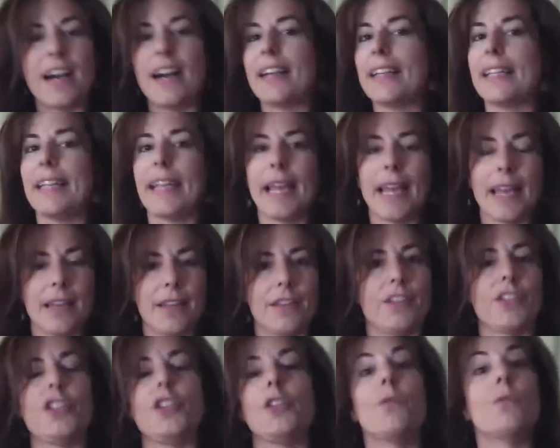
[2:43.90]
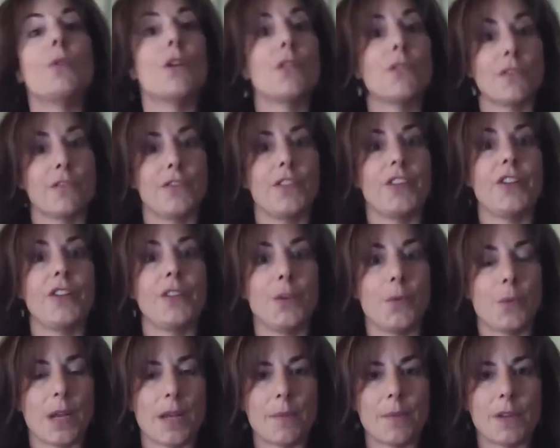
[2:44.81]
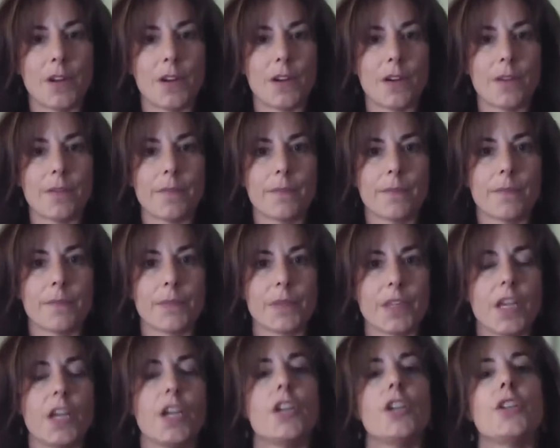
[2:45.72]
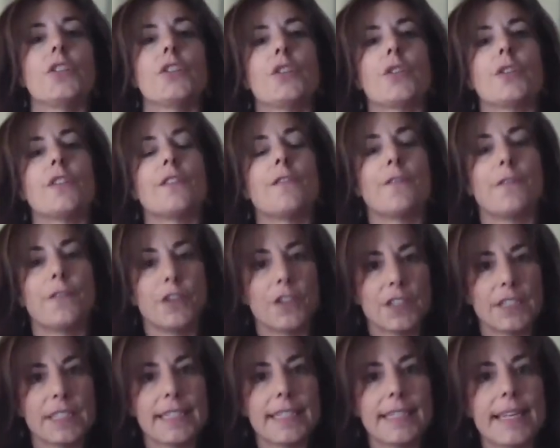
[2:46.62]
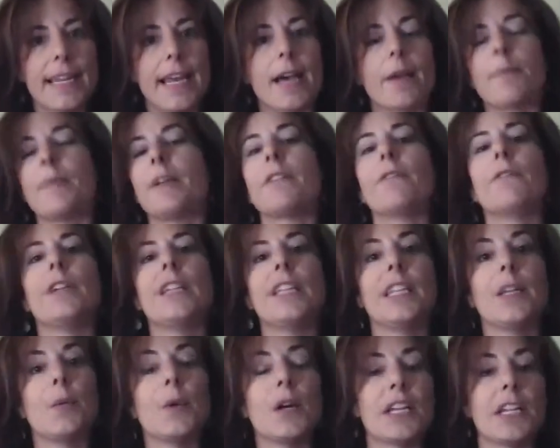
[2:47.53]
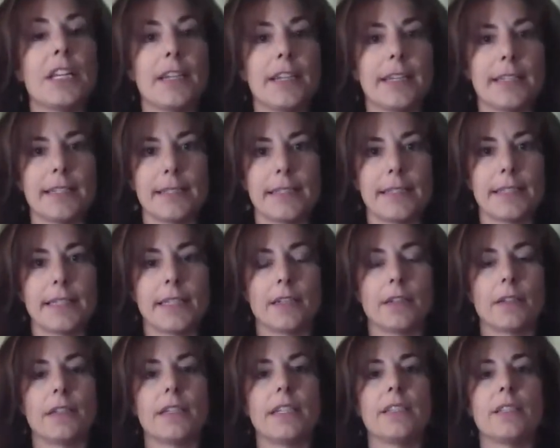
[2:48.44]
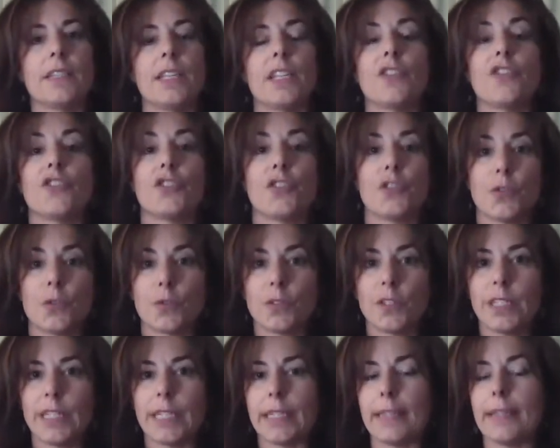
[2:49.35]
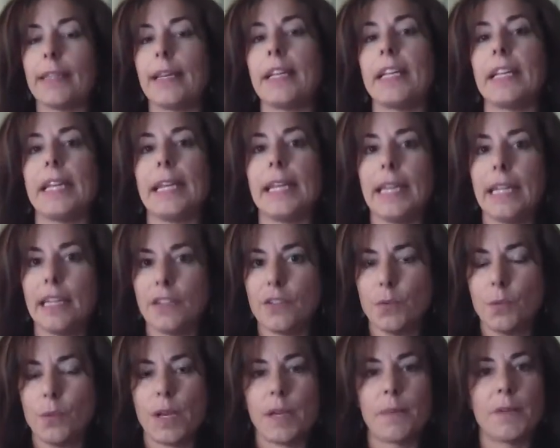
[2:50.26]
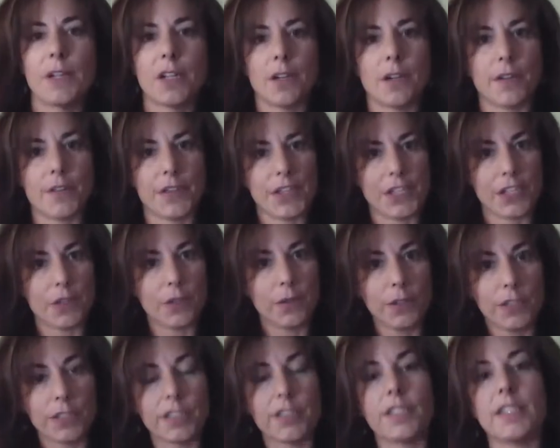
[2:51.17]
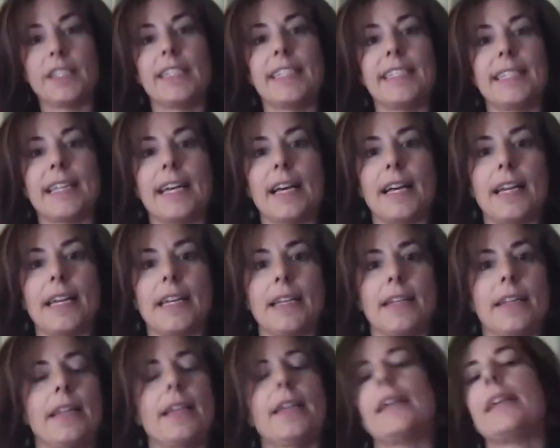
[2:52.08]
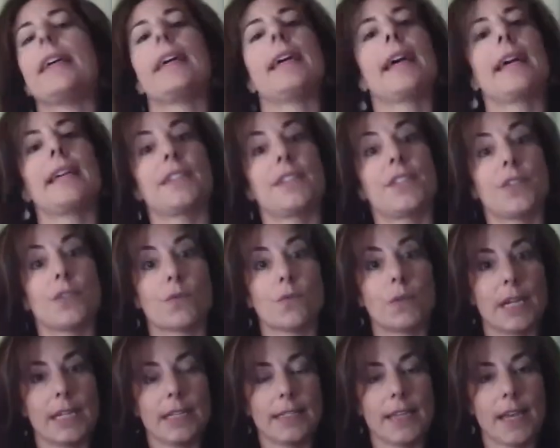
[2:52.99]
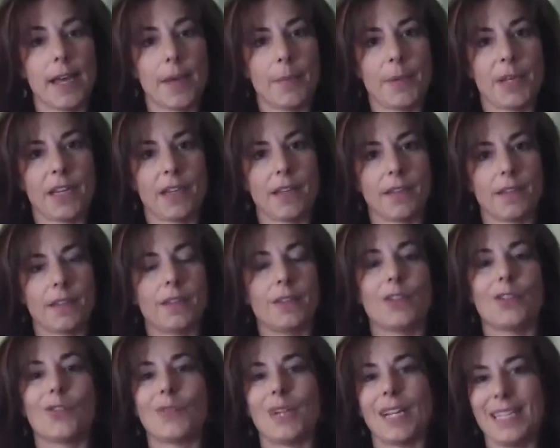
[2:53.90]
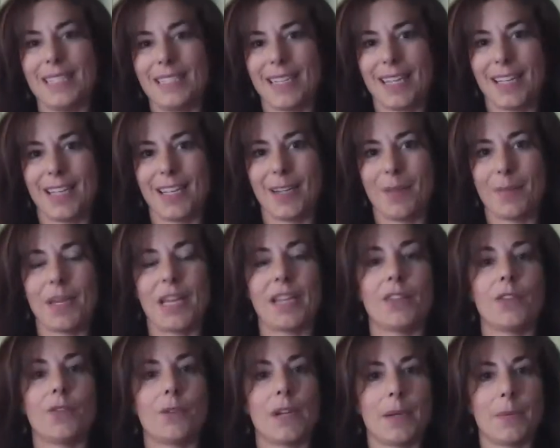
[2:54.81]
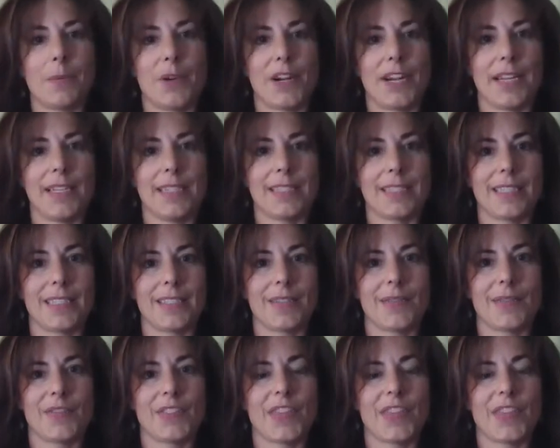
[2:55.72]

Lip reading: again, you won't fill the webinar. So the first step I really want you to consider is ensuring that each webinar that you look to design has the right topic, the right time, and the right price.